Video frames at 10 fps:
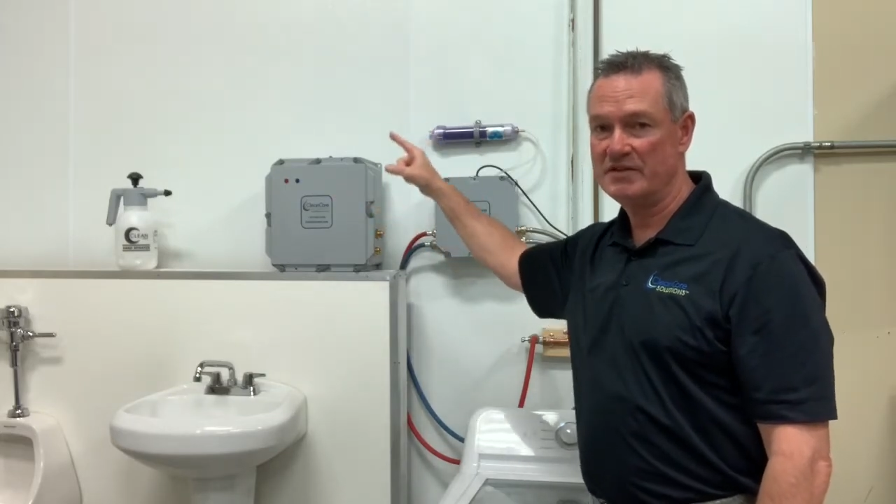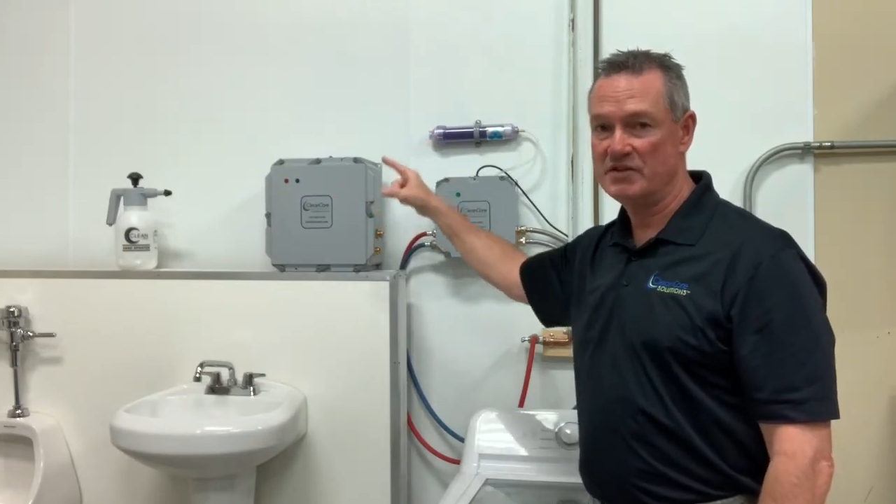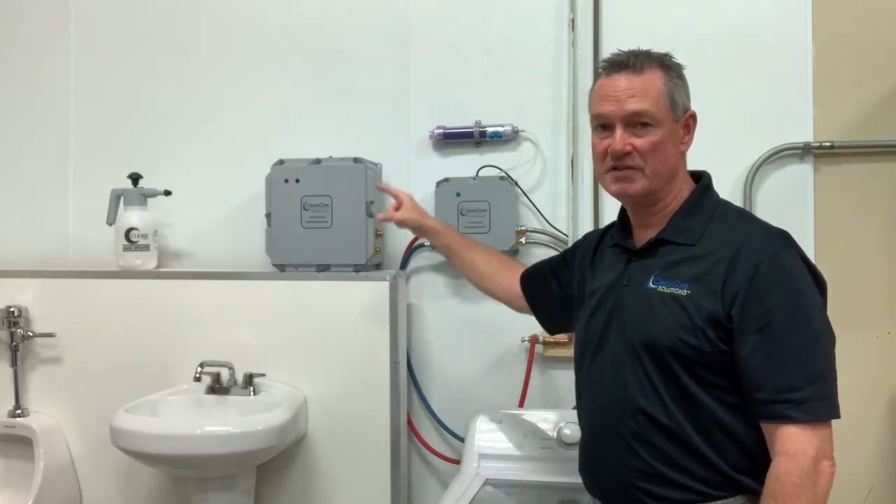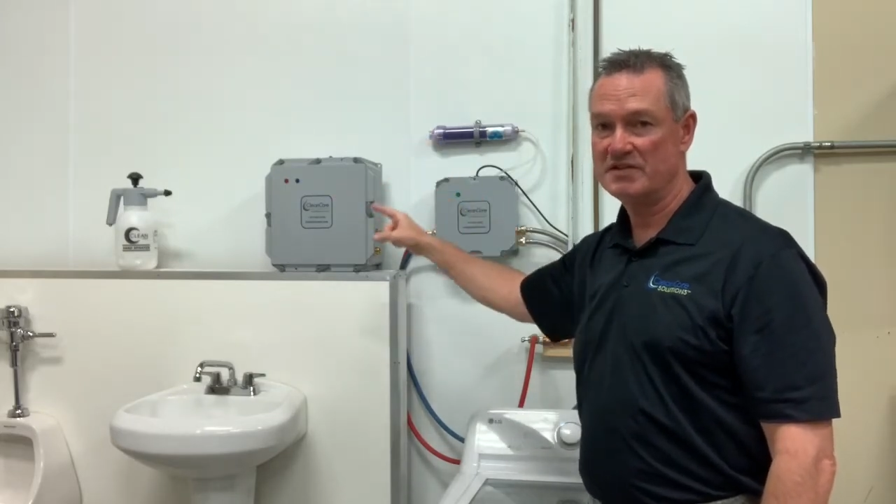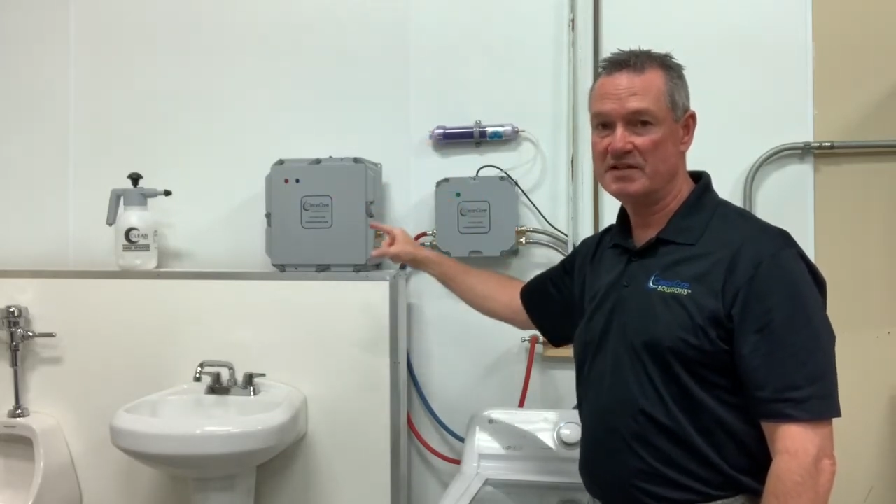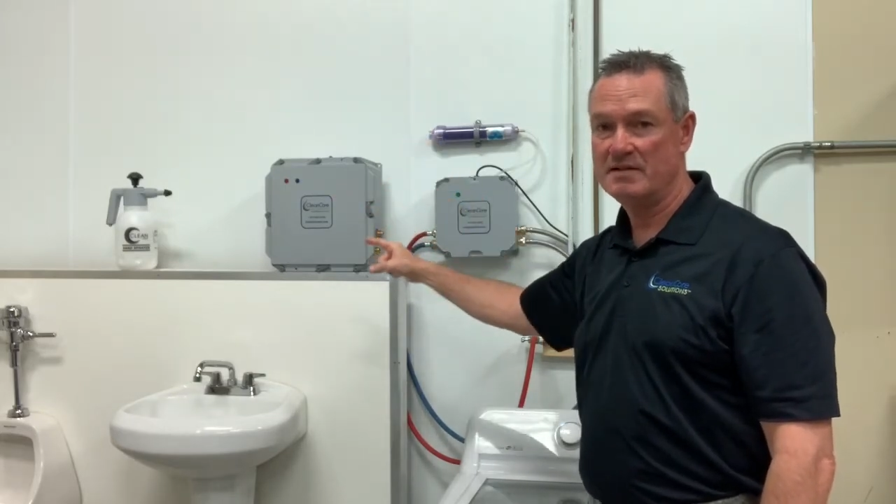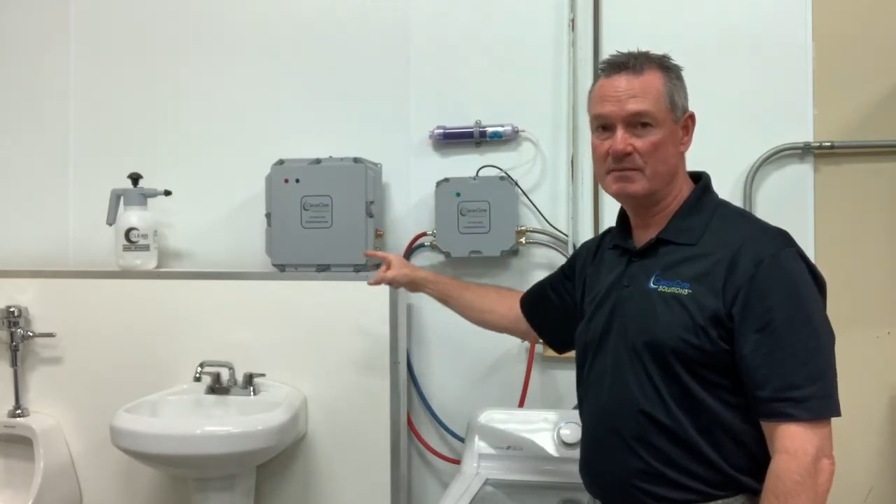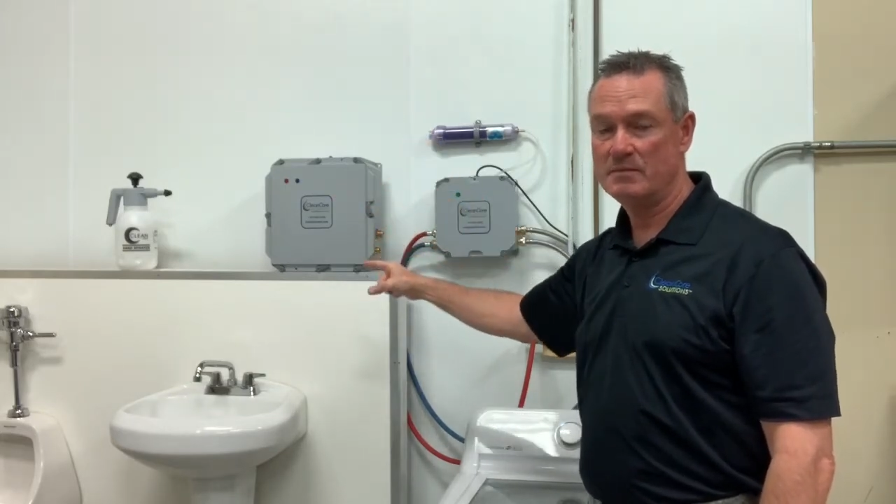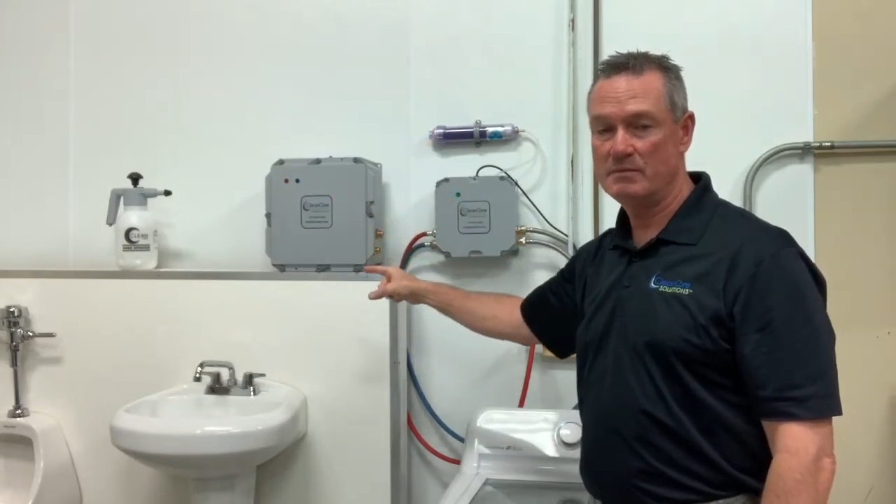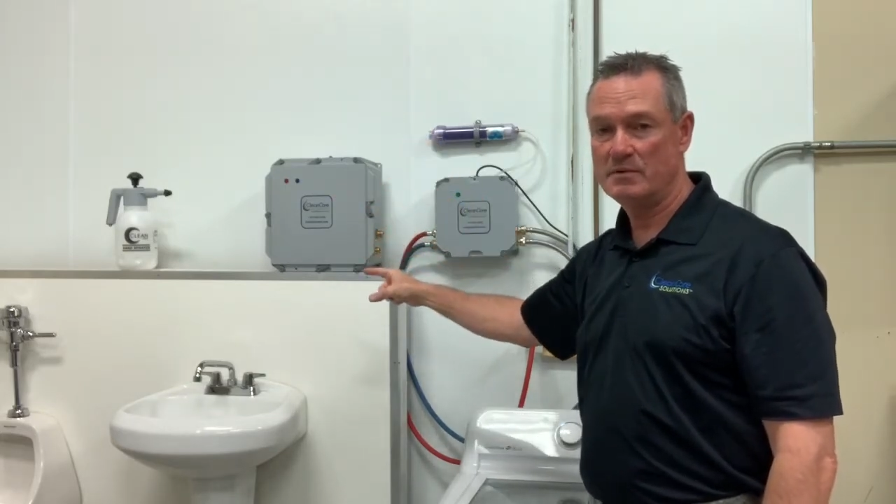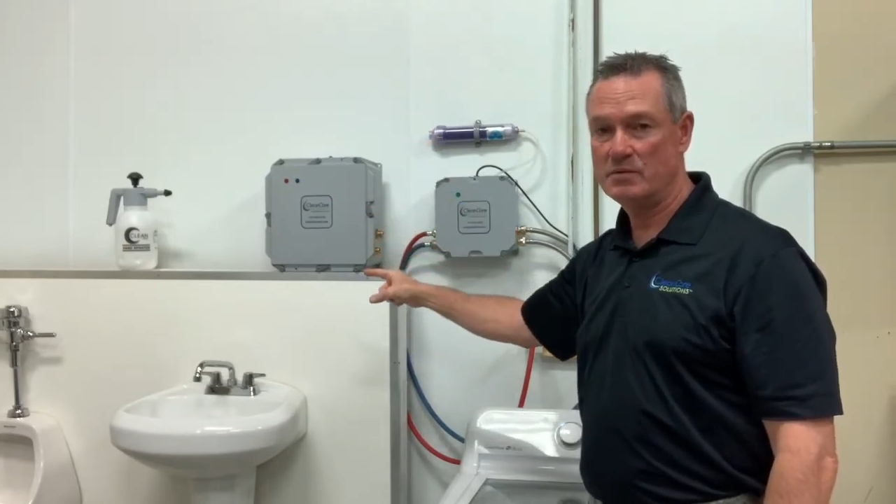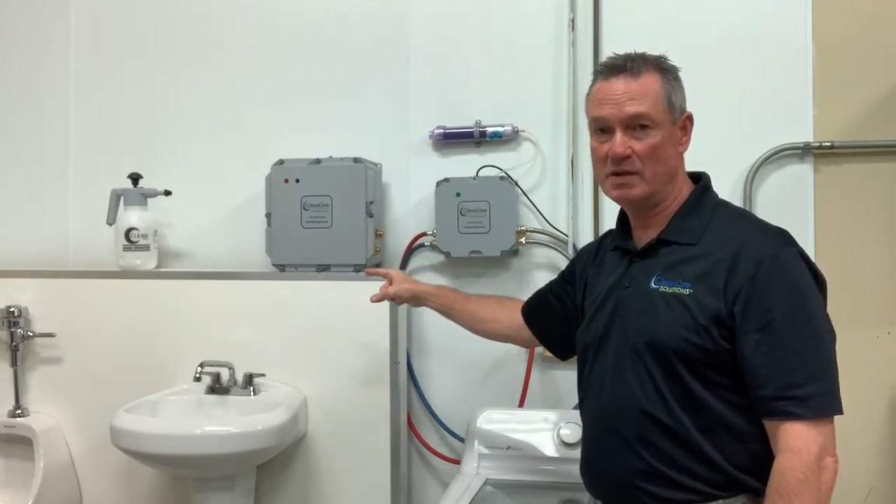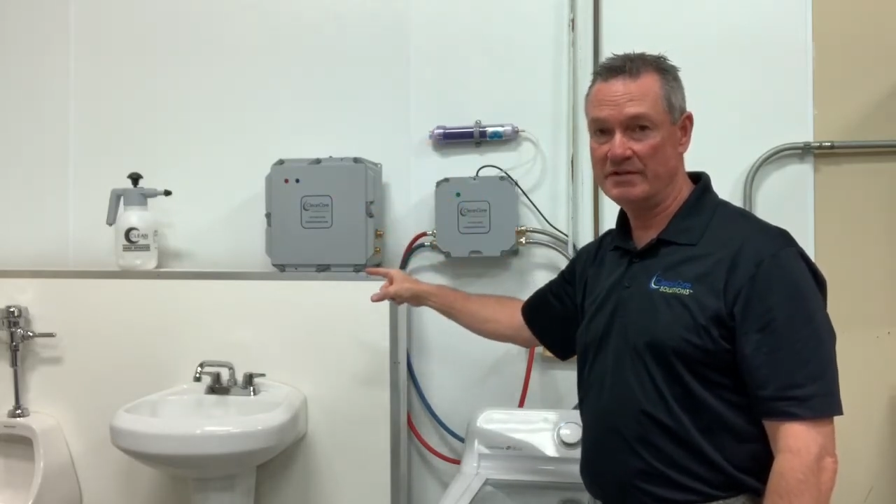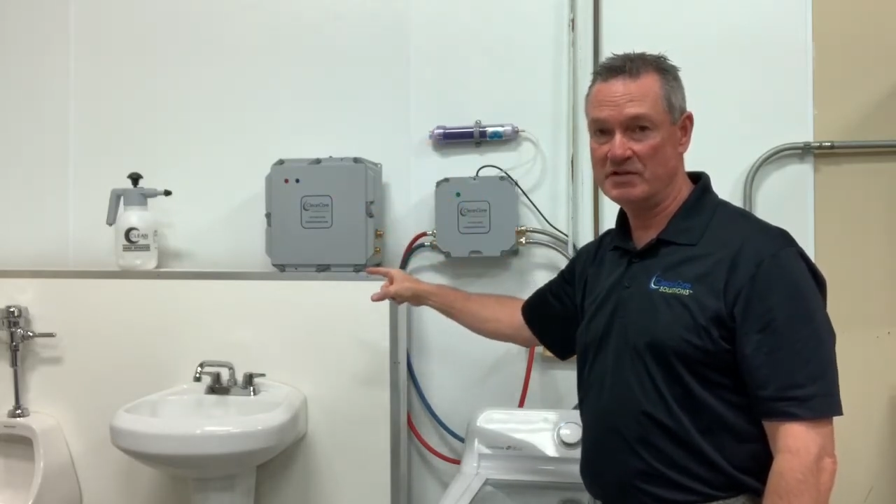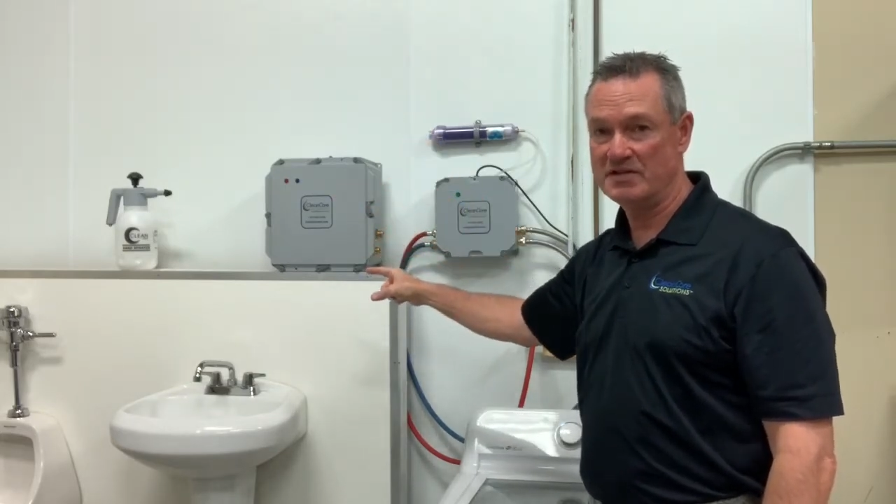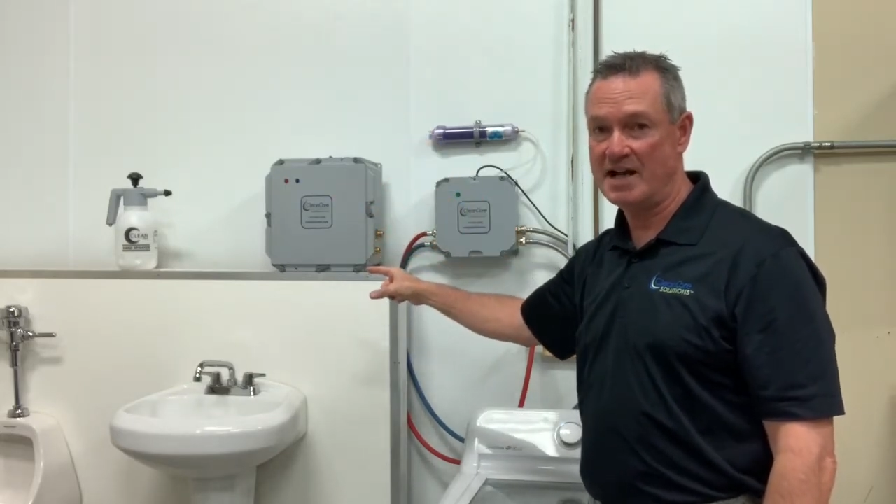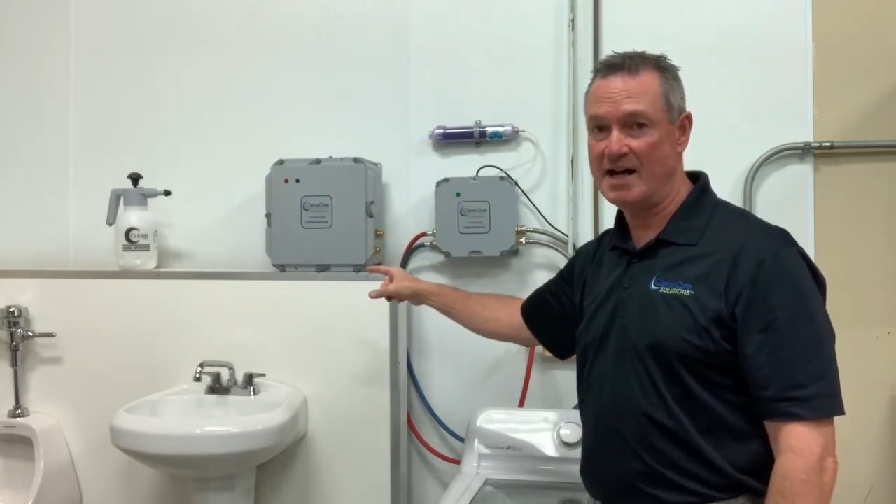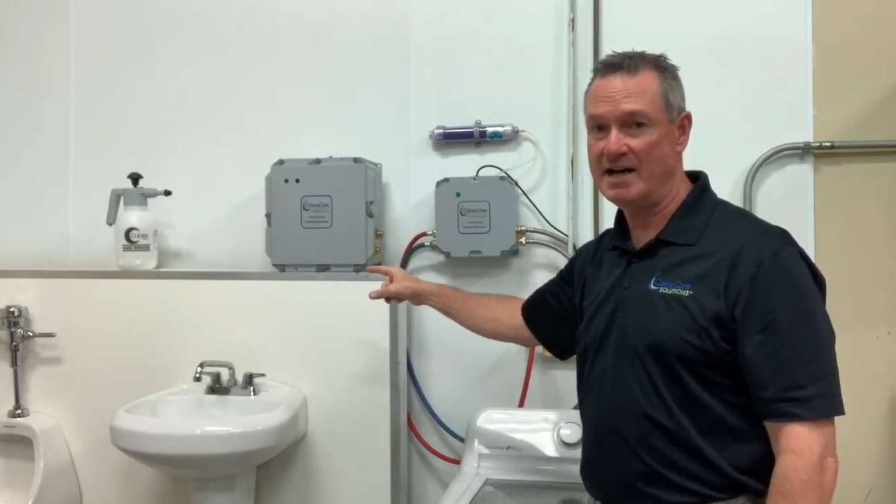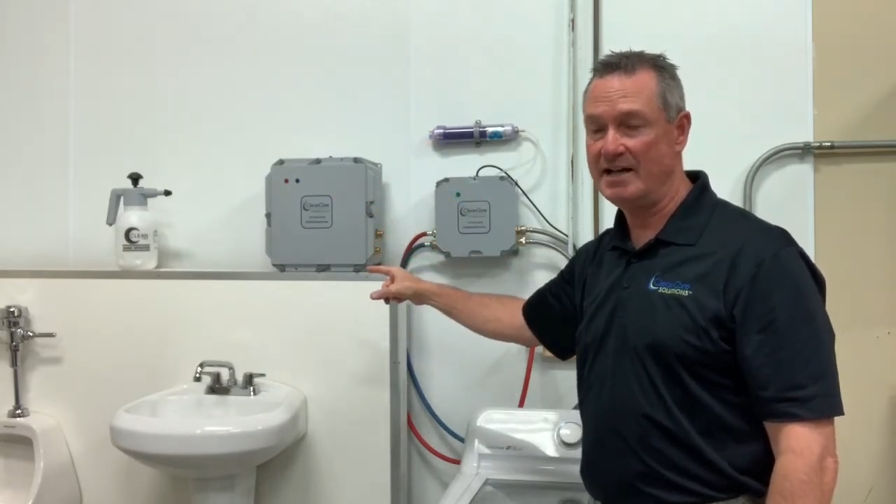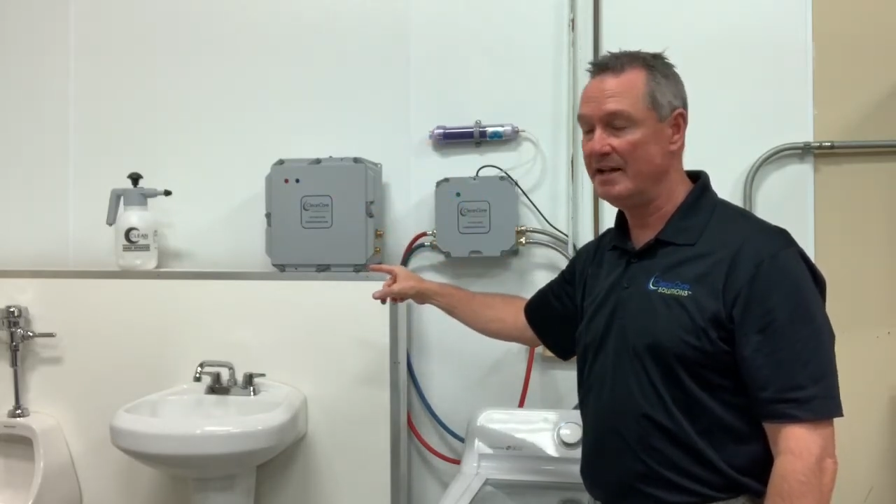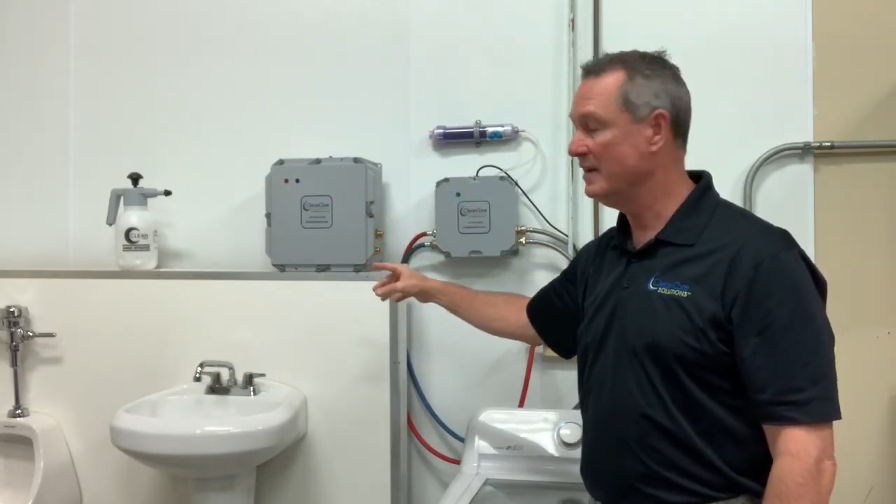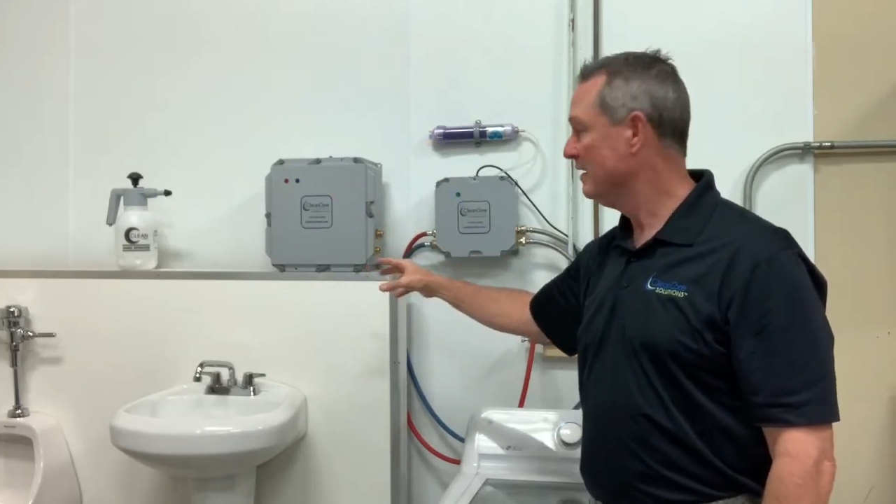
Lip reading: inches high.